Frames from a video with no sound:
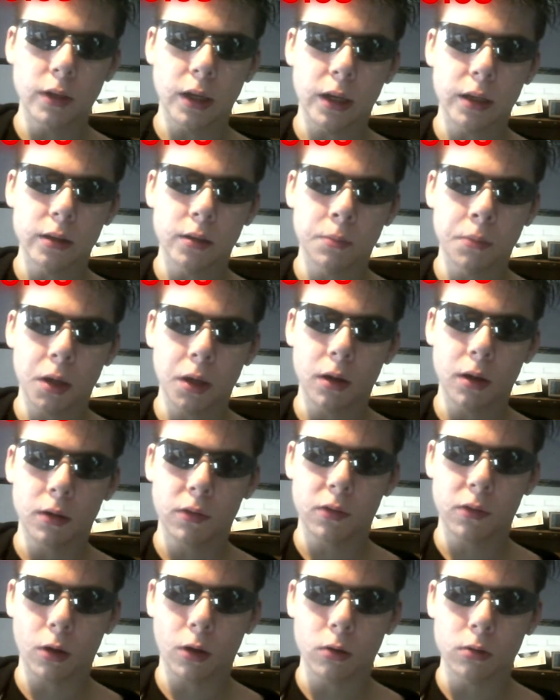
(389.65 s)
Vladimir,
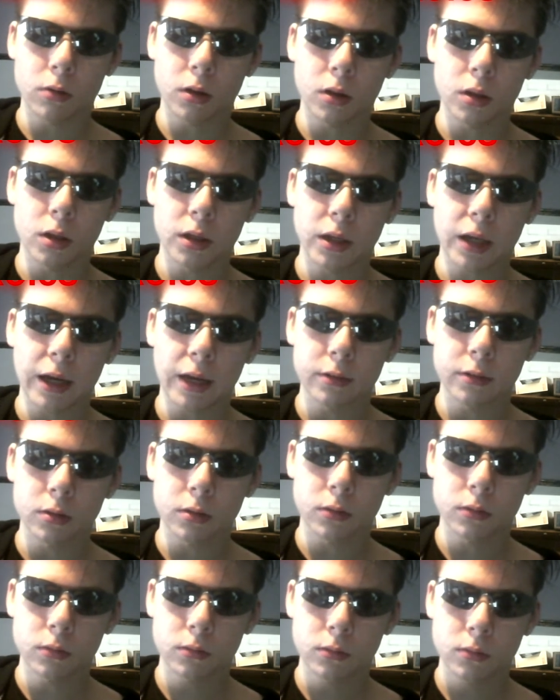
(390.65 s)
Sonnen,
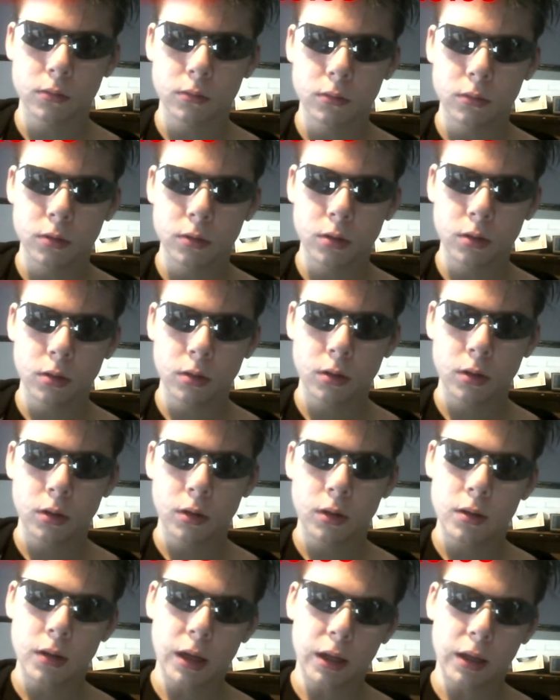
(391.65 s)
Kennen,
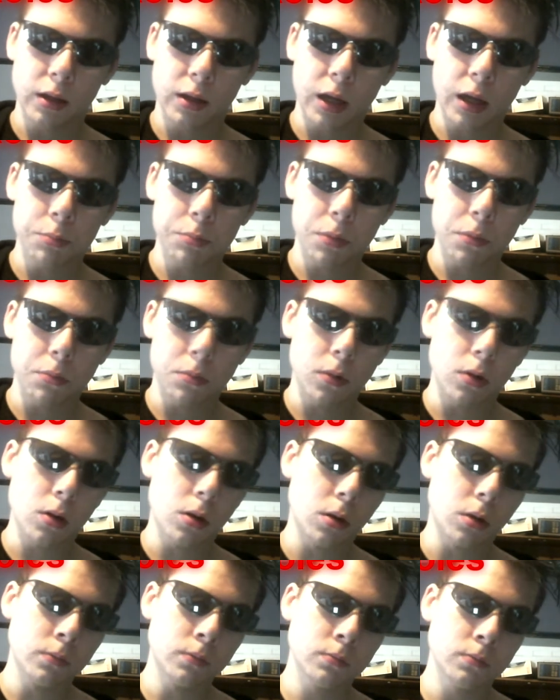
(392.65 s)
and there can be
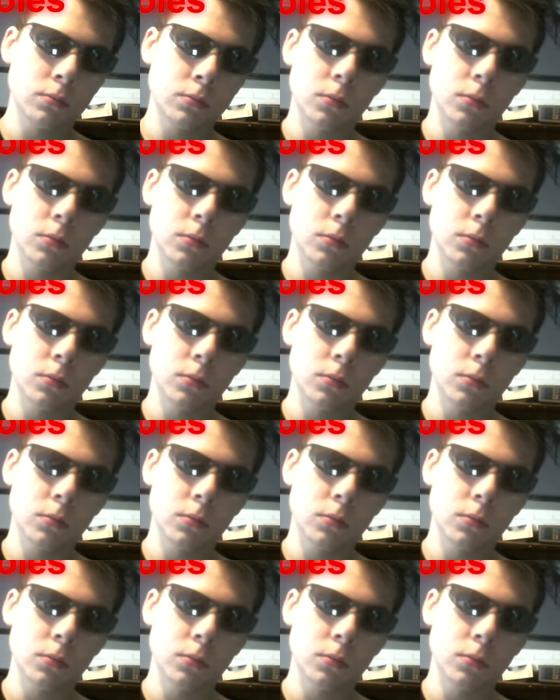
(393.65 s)
more.